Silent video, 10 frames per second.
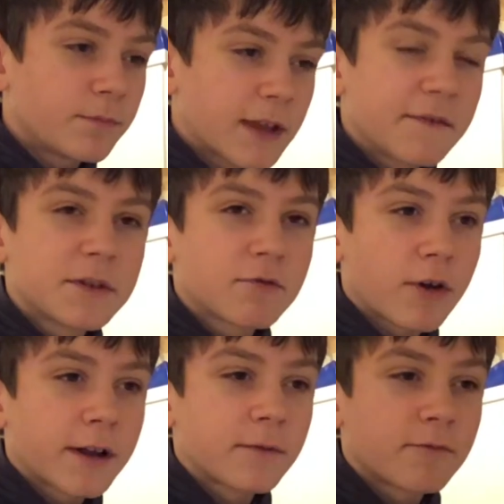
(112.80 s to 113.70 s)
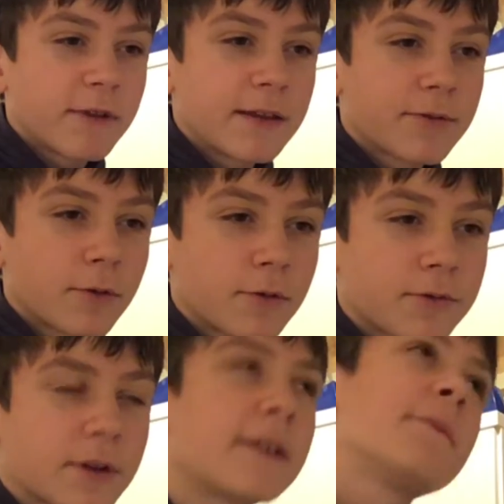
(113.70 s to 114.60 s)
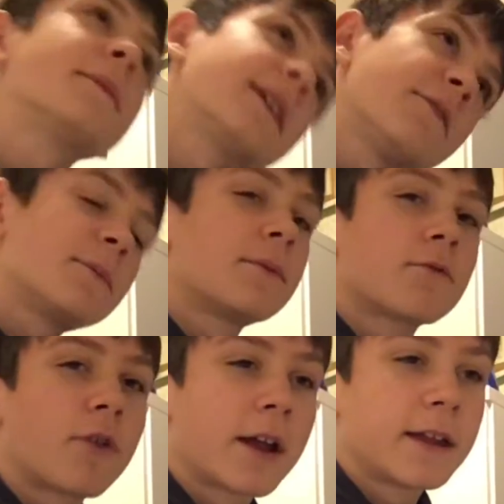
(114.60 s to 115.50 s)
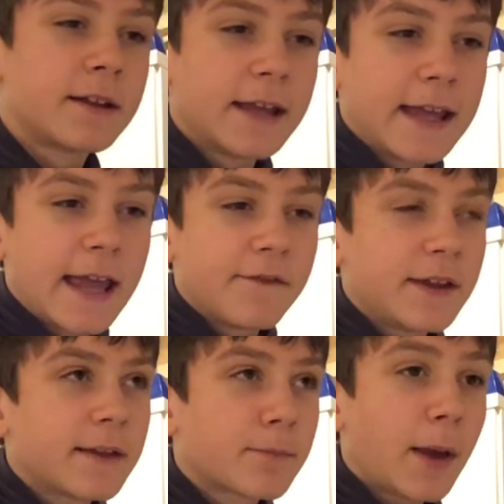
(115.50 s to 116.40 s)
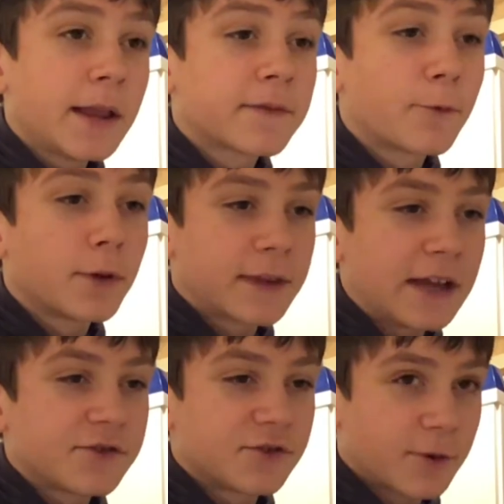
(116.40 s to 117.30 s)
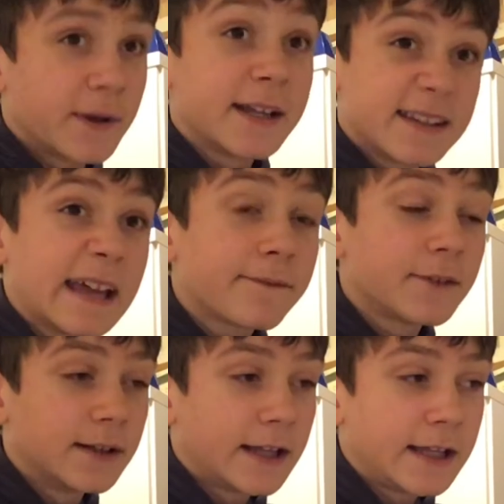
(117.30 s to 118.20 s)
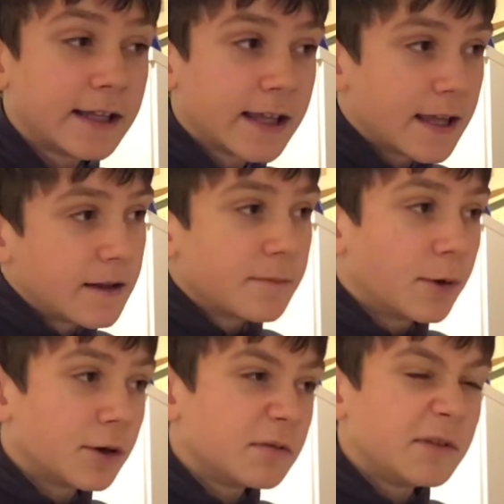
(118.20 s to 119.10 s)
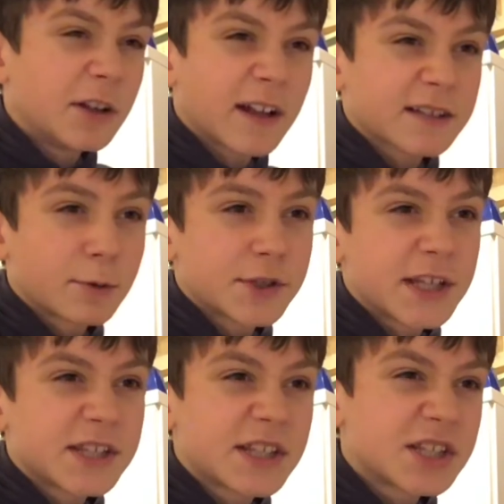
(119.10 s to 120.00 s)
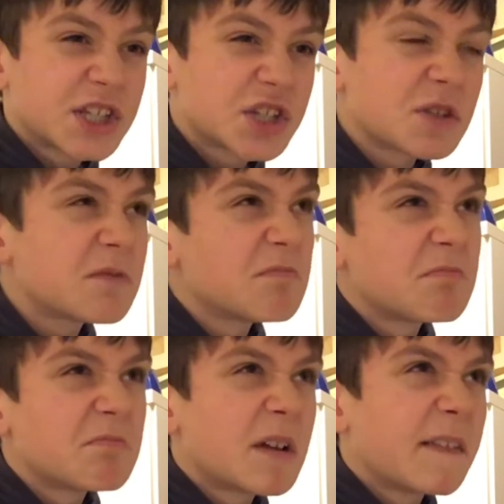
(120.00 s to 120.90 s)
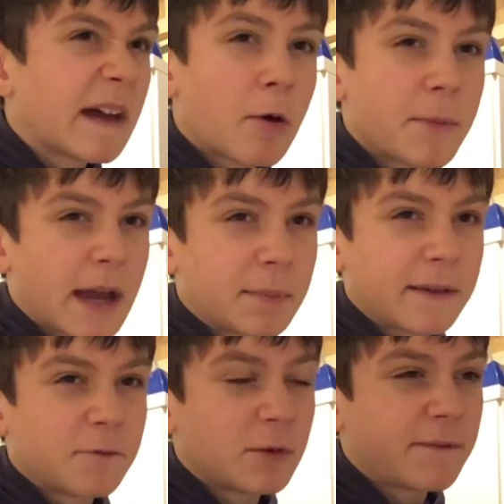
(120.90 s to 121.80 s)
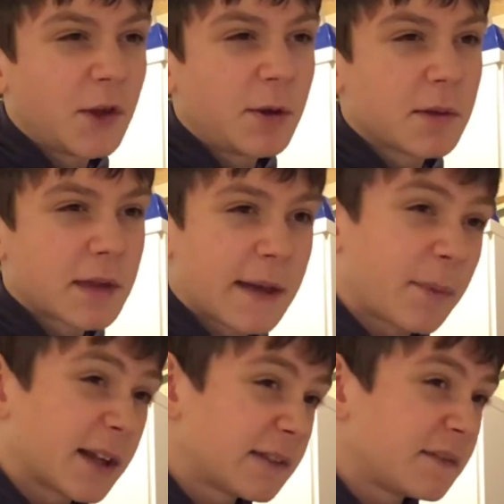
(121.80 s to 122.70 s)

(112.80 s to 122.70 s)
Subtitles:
him the right resource, give him the right, if he pays full attention to it, definitely. But, that's where it's his decision. That won't be happening for a few years yet, but I never